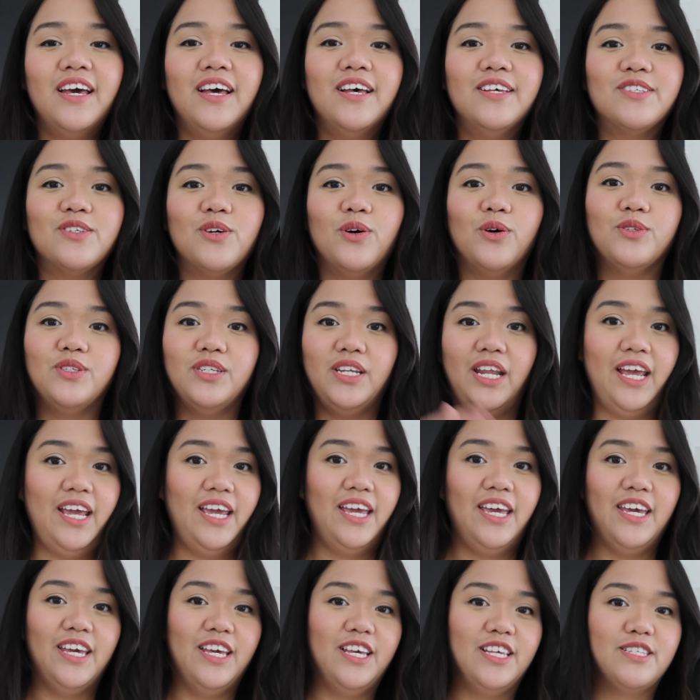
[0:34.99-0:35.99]
so today
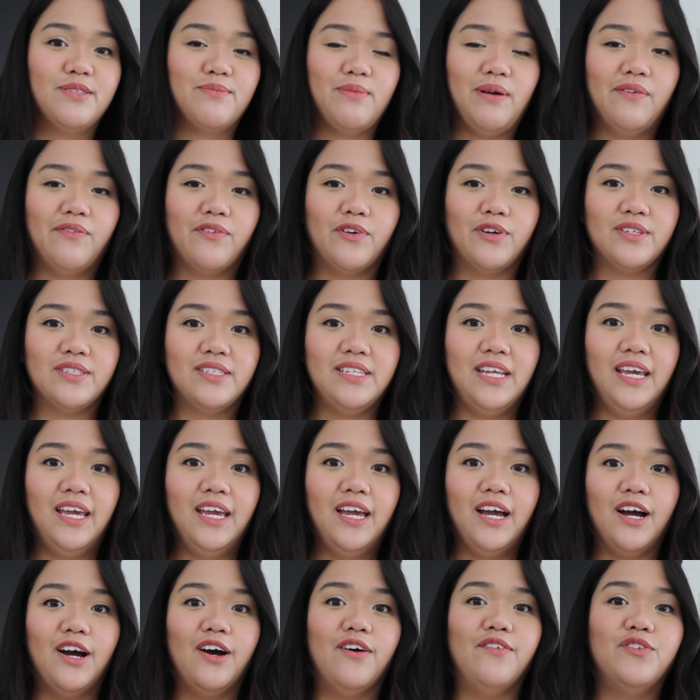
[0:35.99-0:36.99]
is my first
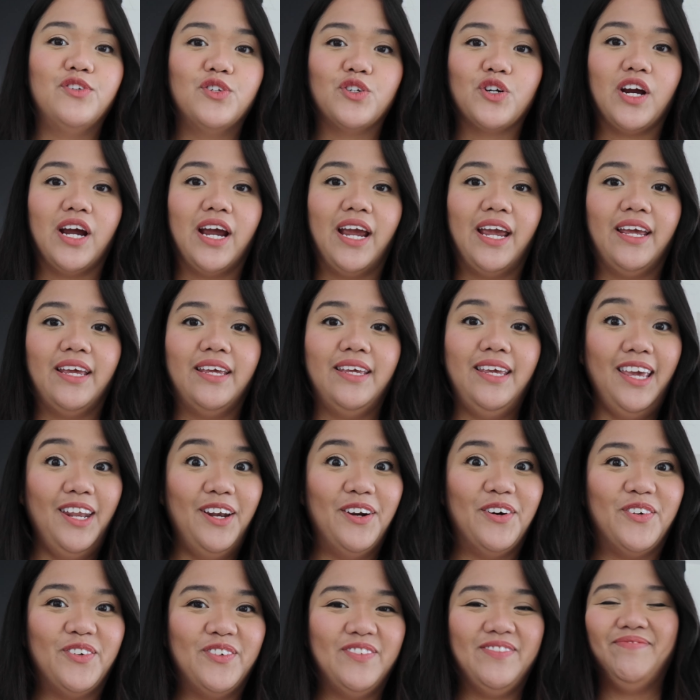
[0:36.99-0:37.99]
day of trying
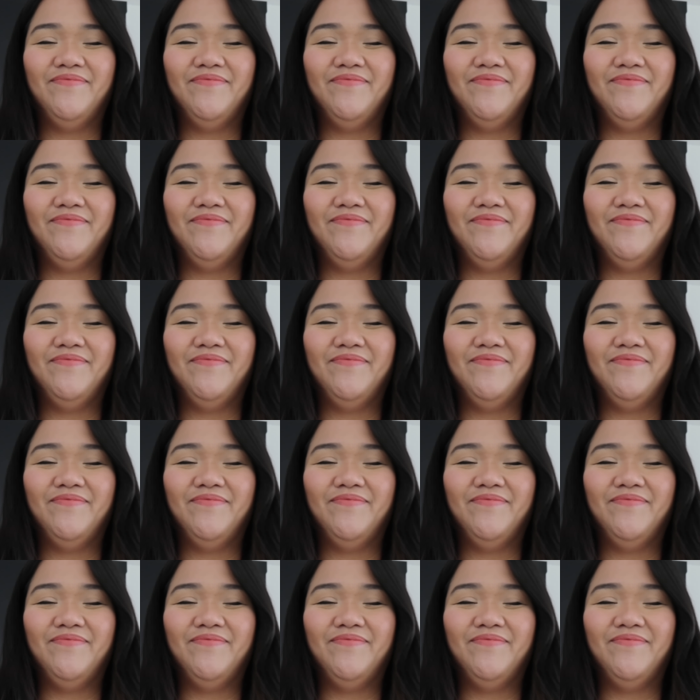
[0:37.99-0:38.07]
keto.